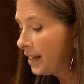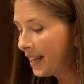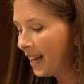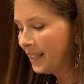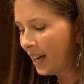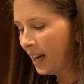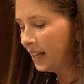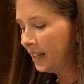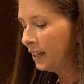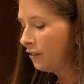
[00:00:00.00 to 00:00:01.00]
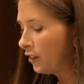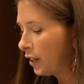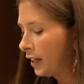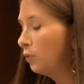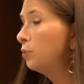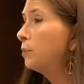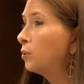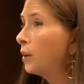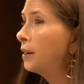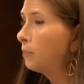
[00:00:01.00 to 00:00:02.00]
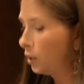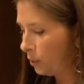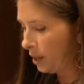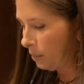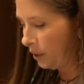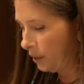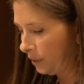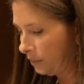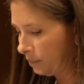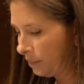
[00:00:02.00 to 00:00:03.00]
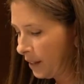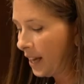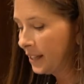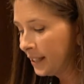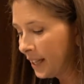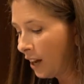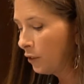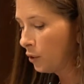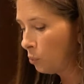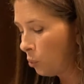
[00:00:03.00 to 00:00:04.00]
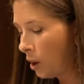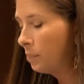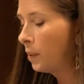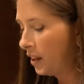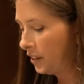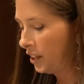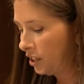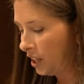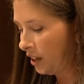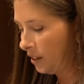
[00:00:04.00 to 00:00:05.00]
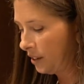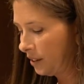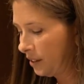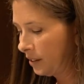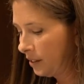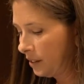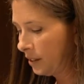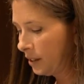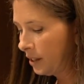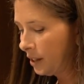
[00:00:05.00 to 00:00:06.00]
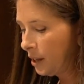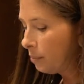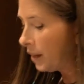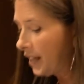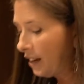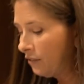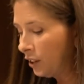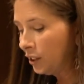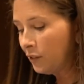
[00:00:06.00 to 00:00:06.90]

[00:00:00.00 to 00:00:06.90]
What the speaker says: When my dad dieted, he felt like he was betraying my grandmother and dissolving the one bond they shared. My dad